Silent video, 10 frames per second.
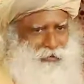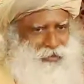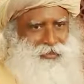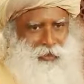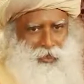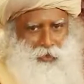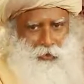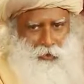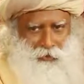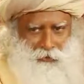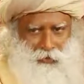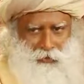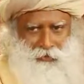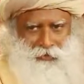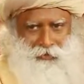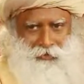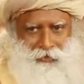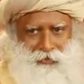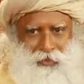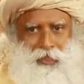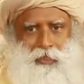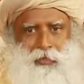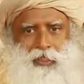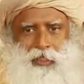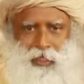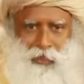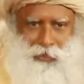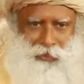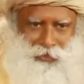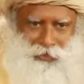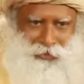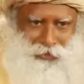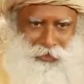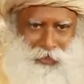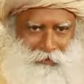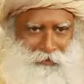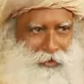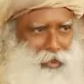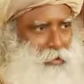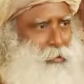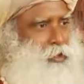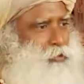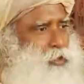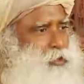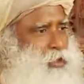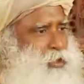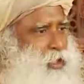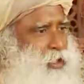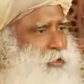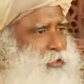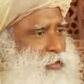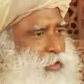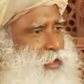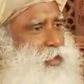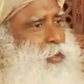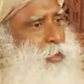just hang on because things will change. Everything about me will change, the